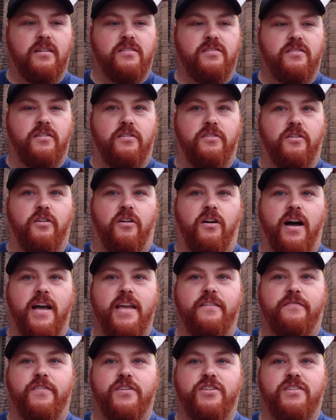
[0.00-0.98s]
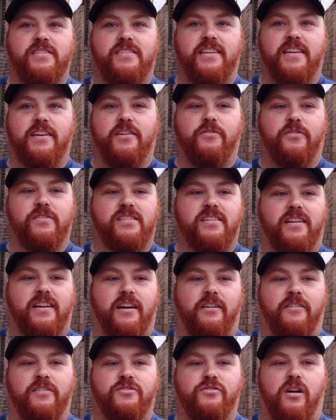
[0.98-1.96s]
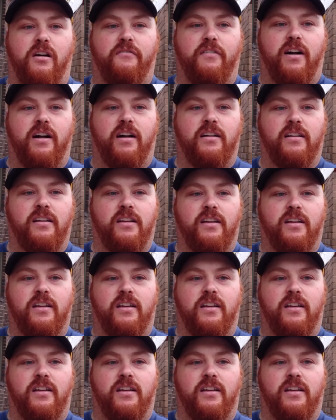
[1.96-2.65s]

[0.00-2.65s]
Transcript: So the high efficiency constant current driver